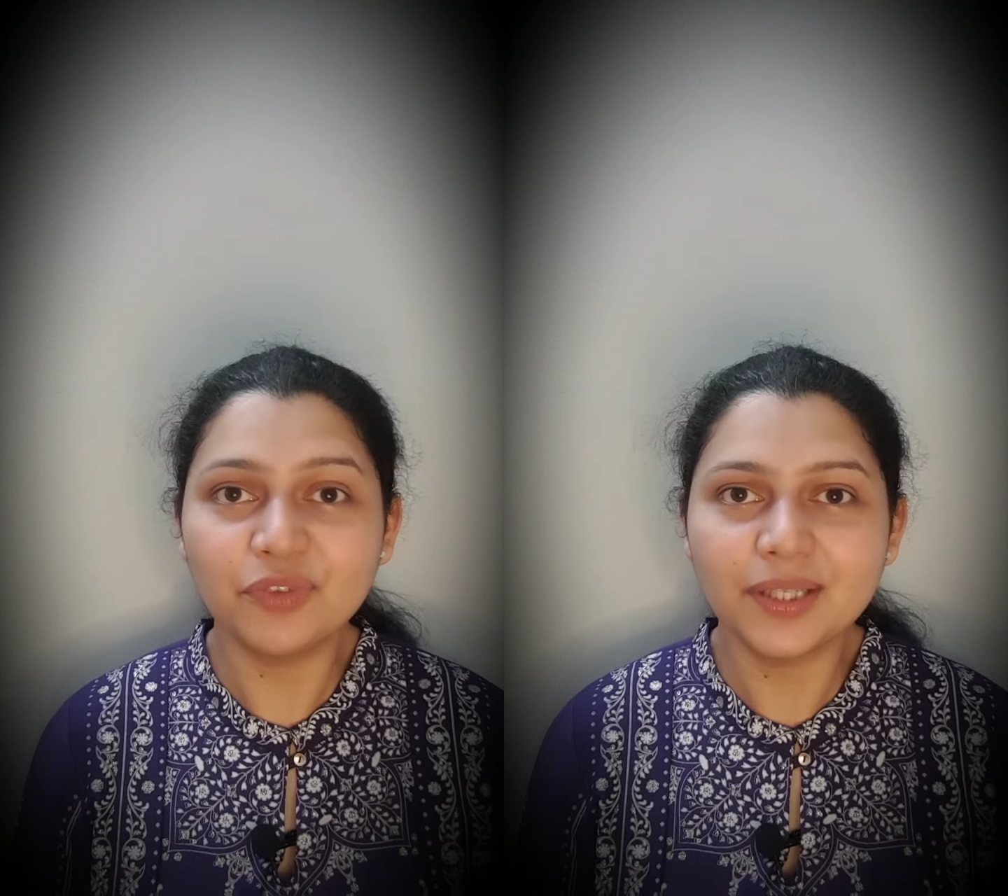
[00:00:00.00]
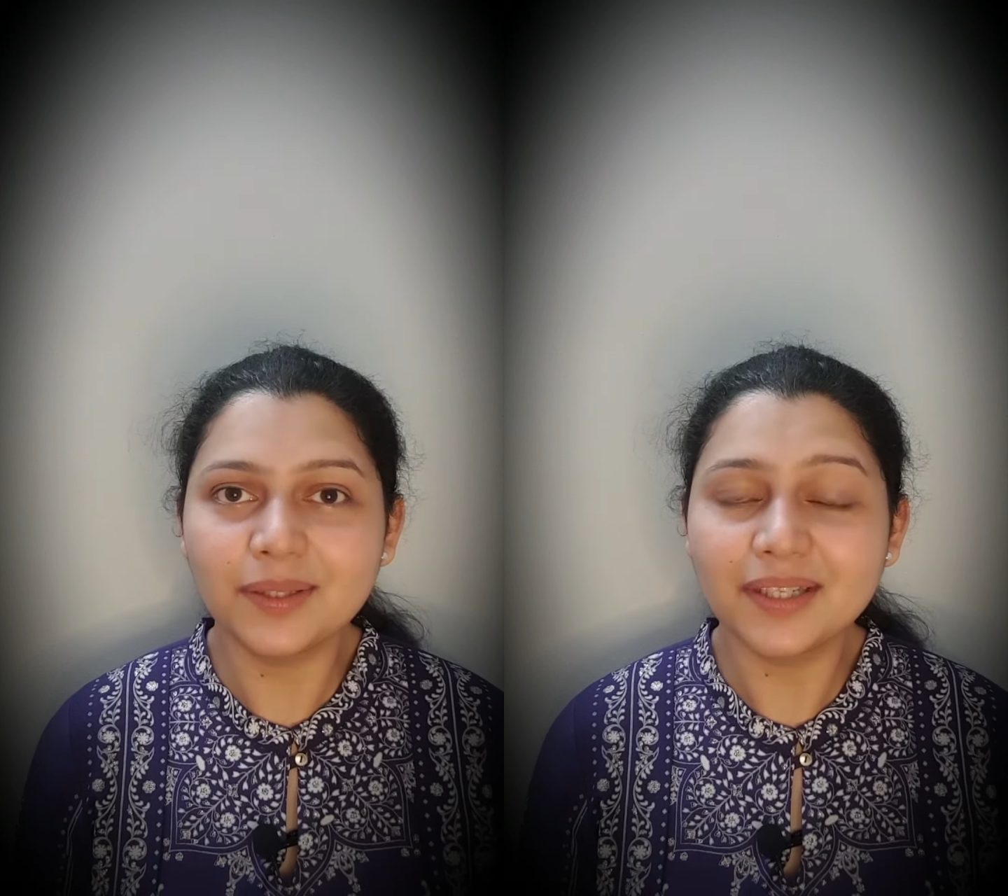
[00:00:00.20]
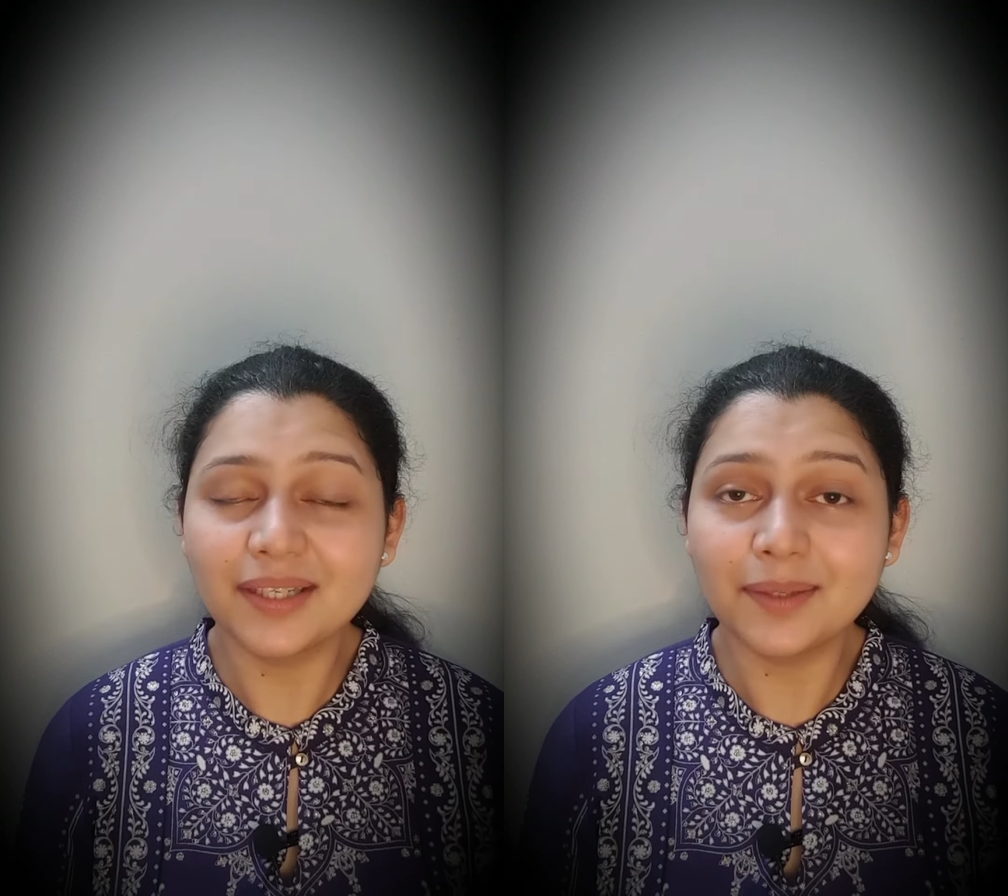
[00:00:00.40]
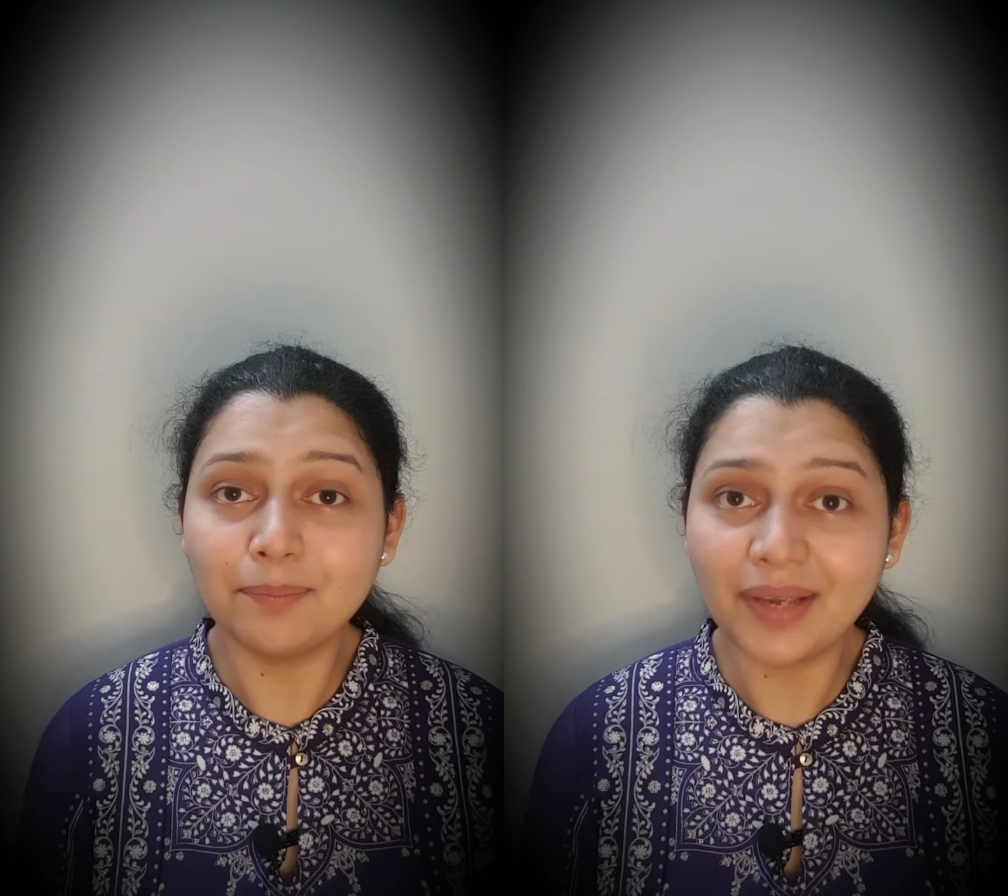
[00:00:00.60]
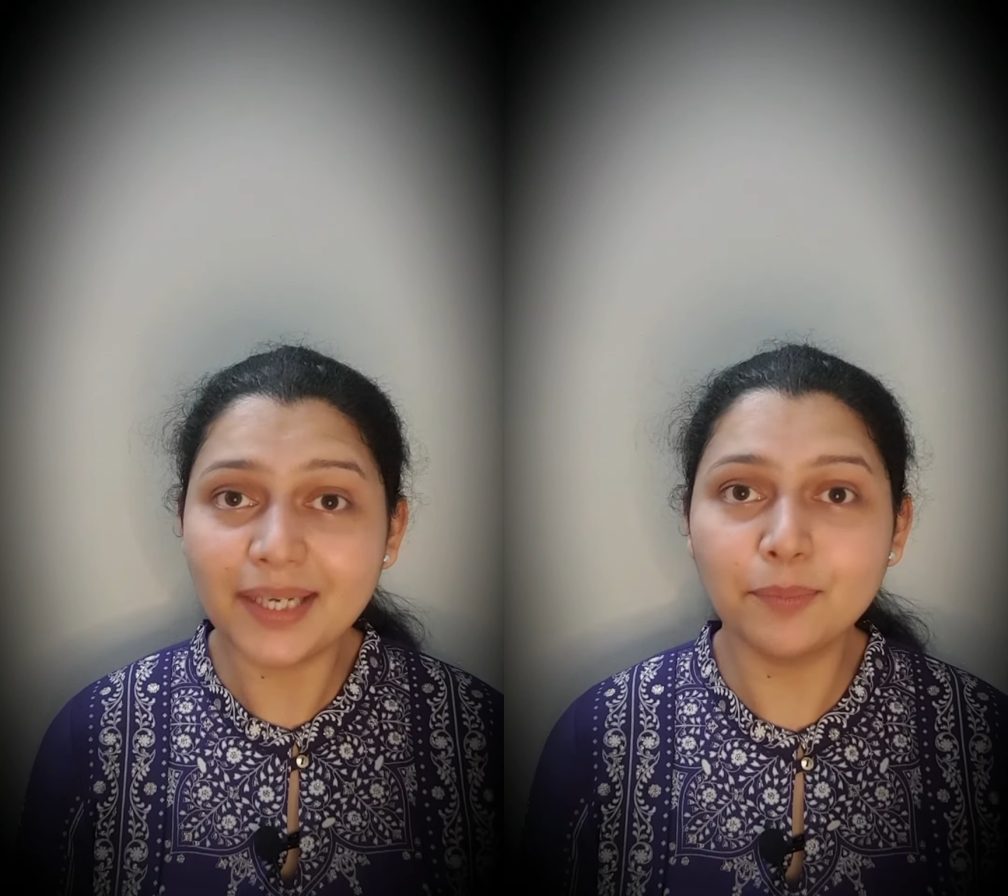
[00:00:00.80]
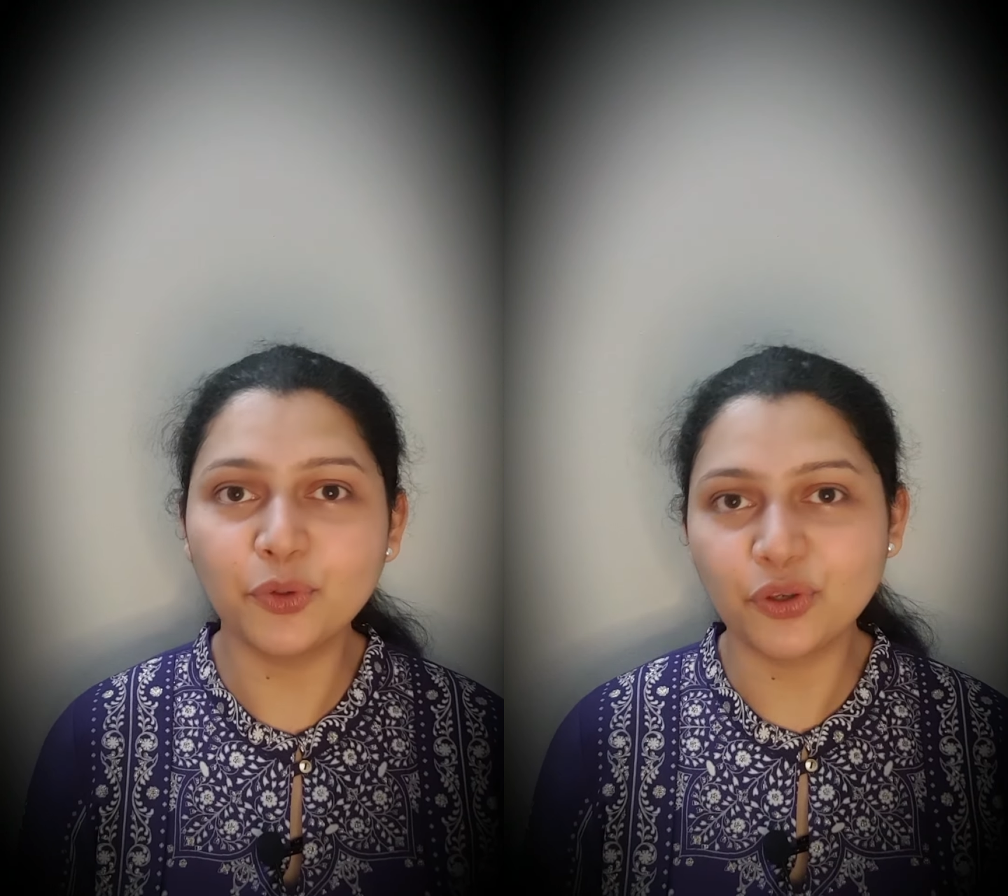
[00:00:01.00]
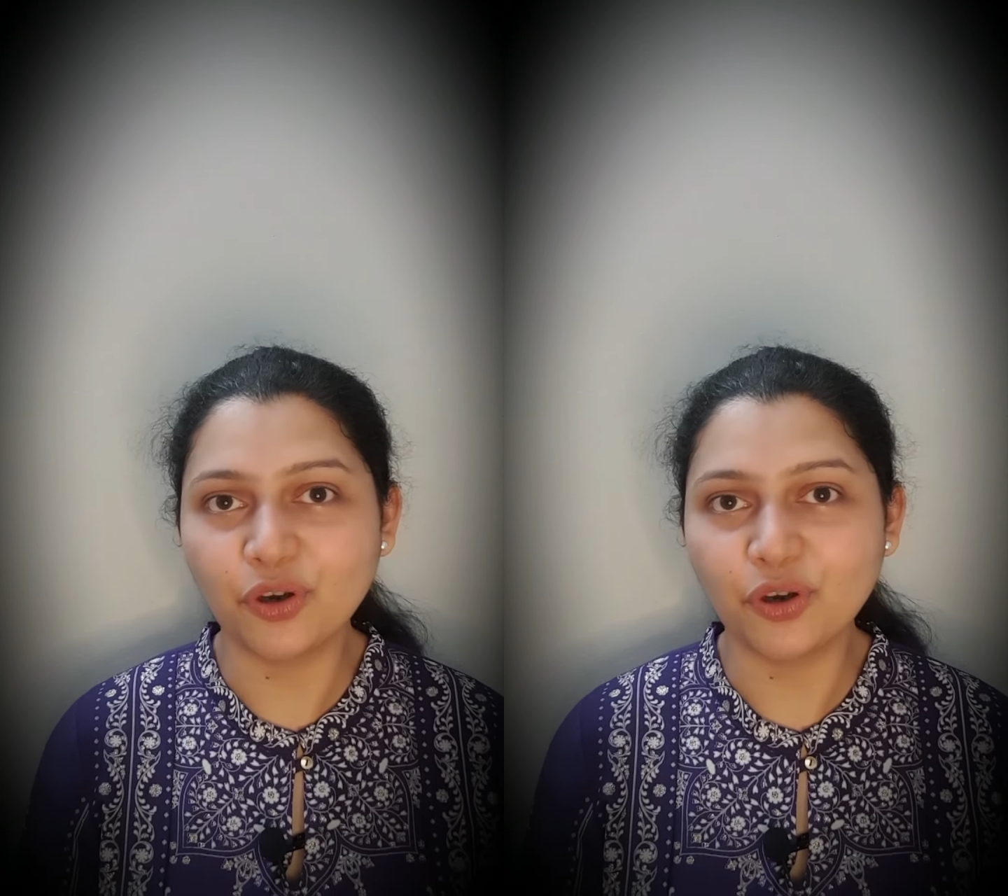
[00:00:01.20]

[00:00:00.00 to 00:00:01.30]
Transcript: with many more